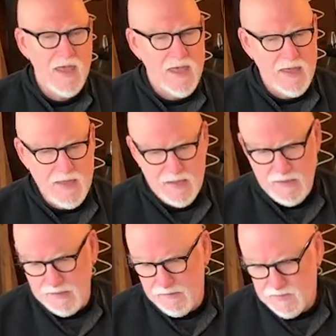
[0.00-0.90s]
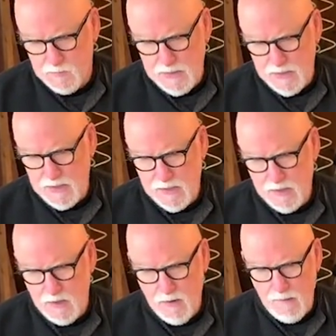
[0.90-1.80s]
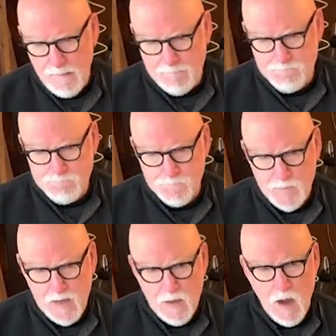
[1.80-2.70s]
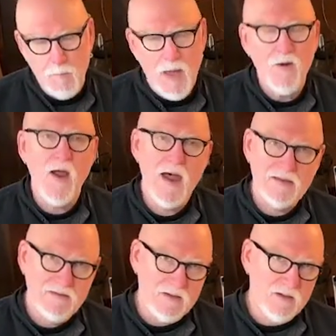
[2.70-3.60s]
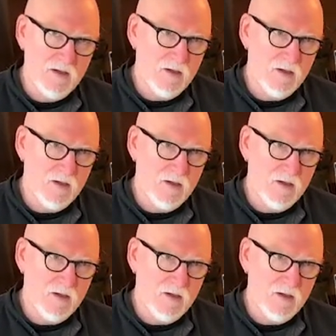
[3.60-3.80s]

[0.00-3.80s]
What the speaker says: It gives me a better idea